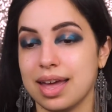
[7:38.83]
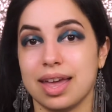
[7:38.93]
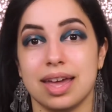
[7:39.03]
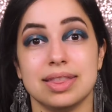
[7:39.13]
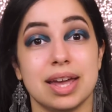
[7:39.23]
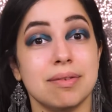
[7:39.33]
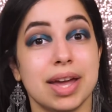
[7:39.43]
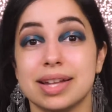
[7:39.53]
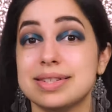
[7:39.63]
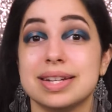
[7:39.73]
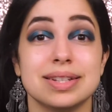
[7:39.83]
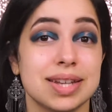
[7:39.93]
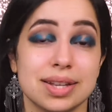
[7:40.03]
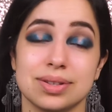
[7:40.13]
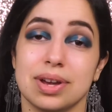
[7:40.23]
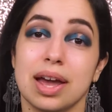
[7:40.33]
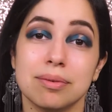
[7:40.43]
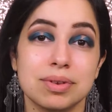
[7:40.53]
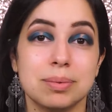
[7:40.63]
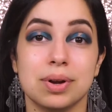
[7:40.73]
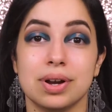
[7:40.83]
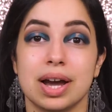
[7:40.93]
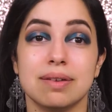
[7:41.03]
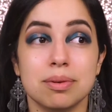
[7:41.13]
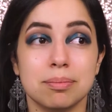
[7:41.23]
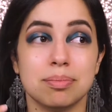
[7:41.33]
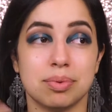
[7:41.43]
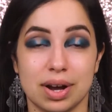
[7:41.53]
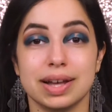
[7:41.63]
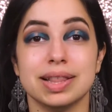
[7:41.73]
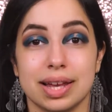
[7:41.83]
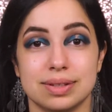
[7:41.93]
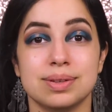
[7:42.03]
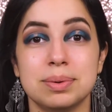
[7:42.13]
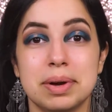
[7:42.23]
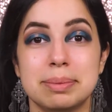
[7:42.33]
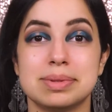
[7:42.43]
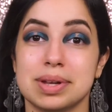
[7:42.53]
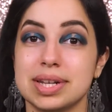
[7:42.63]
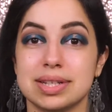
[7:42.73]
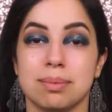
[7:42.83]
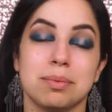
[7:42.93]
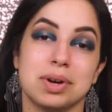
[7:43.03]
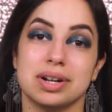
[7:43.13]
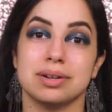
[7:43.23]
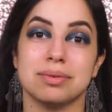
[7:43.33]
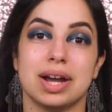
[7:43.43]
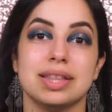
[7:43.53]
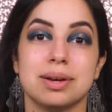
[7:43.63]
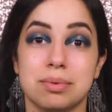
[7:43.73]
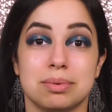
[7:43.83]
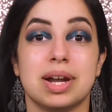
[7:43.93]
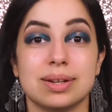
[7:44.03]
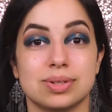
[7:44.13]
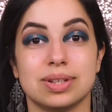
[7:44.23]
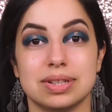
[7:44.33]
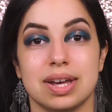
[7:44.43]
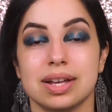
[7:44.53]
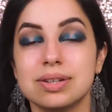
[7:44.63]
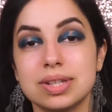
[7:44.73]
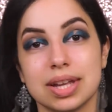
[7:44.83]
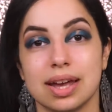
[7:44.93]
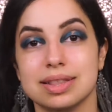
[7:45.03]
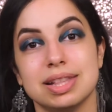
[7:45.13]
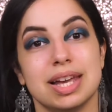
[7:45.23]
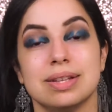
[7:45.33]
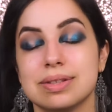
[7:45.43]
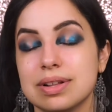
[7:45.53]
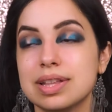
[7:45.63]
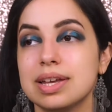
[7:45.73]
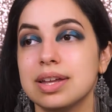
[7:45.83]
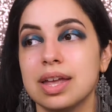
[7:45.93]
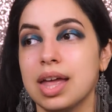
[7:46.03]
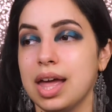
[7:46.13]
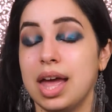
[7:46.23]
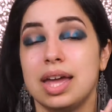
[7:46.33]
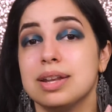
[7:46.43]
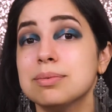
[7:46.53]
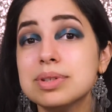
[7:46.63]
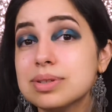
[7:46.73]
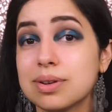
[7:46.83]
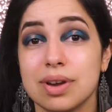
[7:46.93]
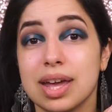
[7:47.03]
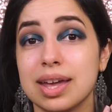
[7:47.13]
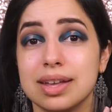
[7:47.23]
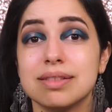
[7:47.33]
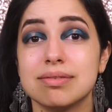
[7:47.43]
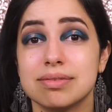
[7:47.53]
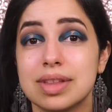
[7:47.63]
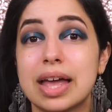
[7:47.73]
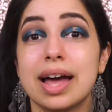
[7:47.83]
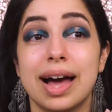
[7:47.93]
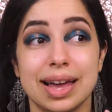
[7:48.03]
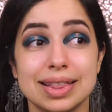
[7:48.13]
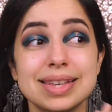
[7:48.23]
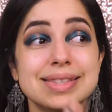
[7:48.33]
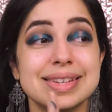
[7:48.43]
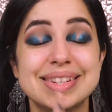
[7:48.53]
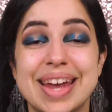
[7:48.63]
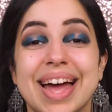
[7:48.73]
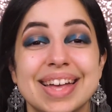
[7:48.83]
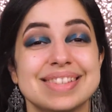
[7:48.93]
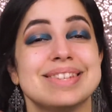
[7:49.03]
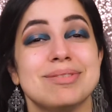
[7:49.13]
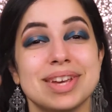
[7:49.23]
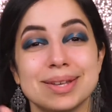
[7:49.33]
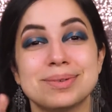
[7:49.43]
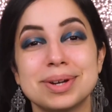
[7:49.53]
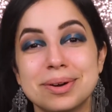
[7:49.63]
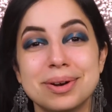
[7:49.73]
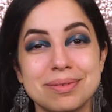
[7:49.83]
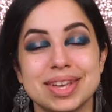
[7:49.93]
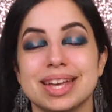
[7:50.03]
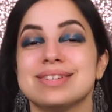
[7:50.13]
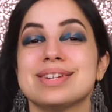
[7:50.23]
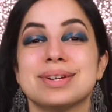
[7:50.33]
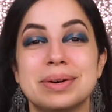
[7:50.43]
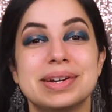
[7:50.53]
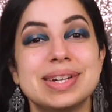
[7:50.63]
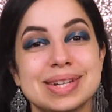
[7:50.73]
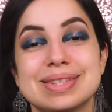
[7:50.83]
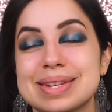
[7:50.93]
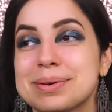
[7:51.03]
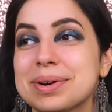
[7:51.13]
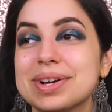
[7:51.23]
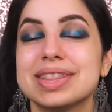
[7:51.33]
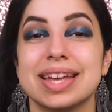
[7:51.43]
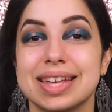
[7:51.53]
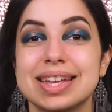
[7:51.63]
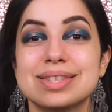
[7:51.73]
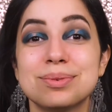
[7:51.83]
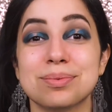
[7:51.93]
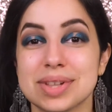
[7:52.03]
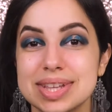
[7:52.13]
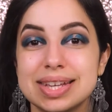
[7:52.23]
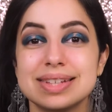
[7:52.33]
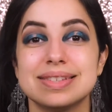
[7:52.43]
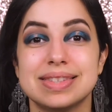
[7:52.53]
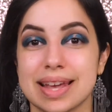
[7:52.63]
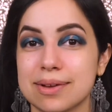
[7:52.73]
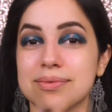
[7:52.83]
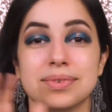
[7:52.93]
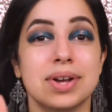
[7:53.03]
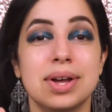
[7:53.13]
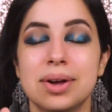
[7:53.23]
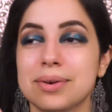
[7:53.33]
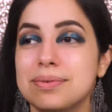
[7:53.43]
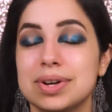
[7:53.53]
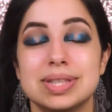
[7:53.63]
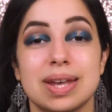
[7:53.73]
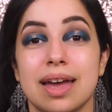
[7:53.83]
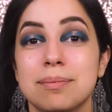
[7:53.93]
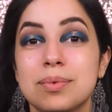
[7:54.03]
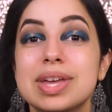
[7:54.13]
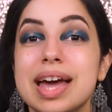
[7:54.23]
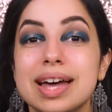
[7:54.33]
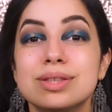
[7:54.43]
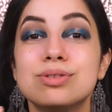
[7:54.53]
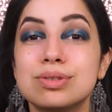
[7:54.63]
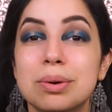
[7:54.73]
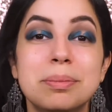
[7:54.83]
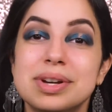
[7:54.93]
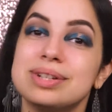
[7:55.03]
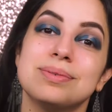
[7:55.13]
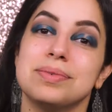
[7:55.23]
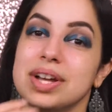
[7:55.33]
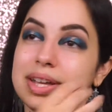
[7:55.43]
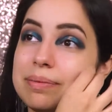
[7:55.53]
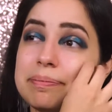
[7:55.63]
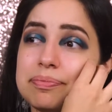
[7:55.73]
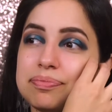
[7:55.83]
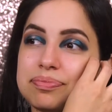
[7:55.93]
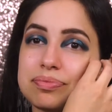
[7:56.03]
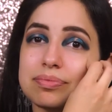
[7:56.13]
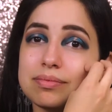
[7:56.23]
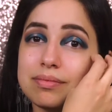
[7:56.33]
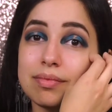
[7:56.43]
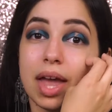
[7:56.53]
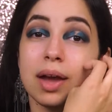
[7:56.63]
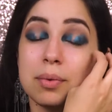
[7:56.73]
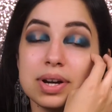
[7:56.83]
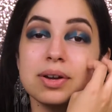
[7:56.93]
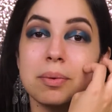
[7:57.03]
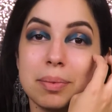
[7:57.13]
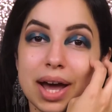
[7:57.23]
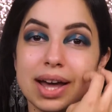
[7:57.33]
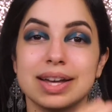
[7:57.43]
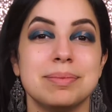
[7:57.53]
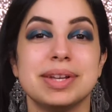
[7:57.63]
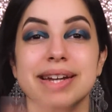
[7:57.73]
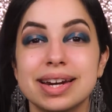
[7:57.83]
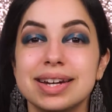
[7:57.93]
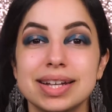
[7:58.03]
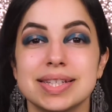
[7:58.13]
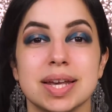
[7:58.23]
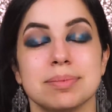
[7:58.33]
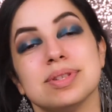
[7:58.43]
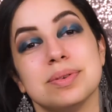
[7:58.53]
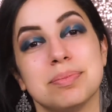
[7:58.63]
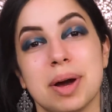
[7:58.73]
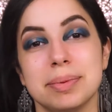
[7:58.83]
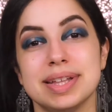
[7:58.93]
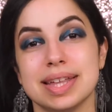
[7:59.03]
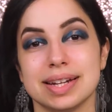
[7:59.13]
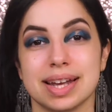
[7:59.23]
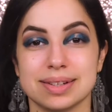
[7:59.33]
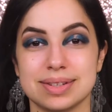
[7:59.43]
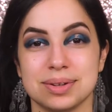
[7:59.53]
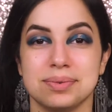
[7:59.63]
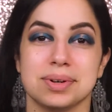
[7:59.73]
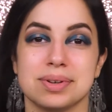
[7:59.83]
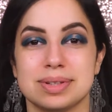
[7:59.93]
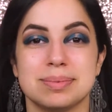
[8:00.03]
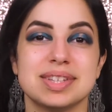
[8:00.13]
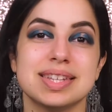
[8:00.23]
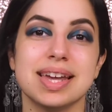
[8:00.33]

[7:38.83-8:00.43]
And they have hand sanitizer everywhere. I even brought Lysol wipes, so anytime we went on a ride that we would actually touch, I'd Lysol it, and it was great. I highly suggest, if you guys want to go on a vacation, go to Disney World. It's a really safe, fun time. We had so much fun. I want to go back. I mean, not anytime soon, probably next year for Christmas